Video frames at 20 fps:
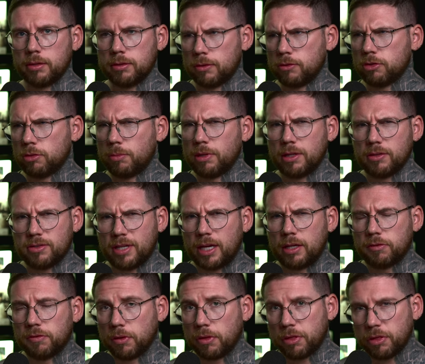than somebody that
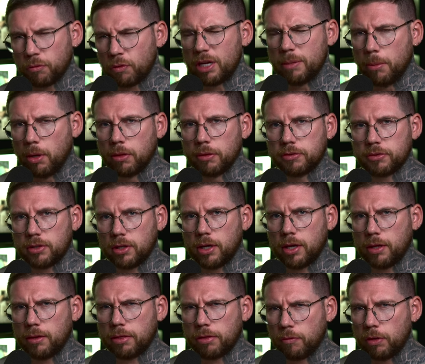stays for 3 months
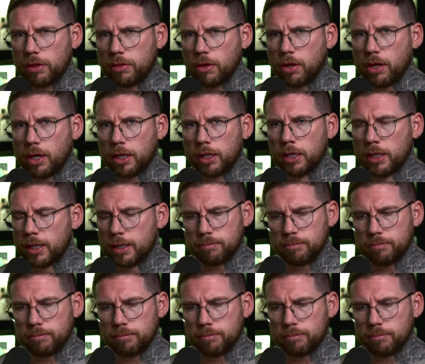at £330.